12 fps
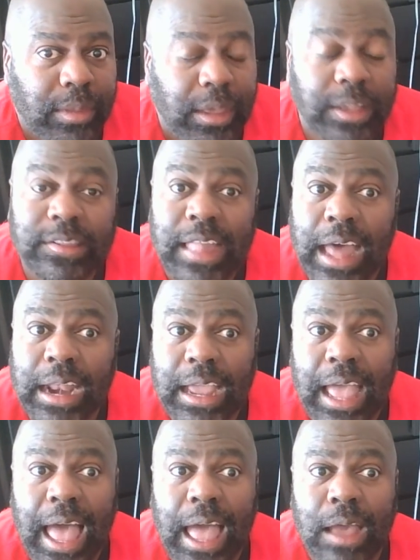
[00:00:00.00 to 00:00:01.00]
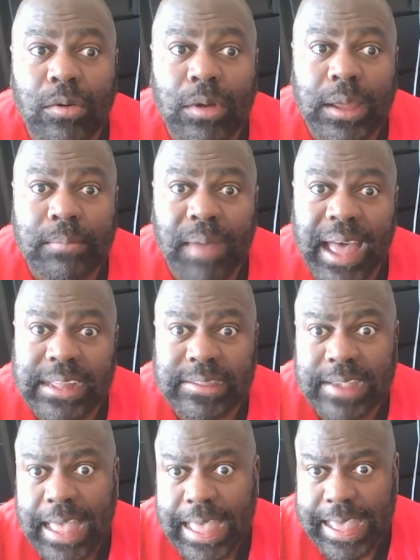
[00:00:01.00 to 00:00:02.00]
He's not a guy who can buy
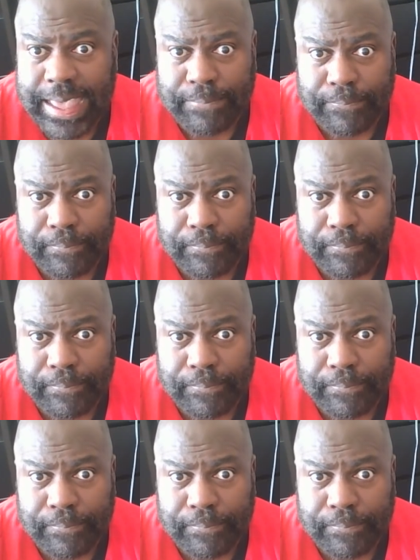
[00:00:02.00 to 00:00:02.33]
time.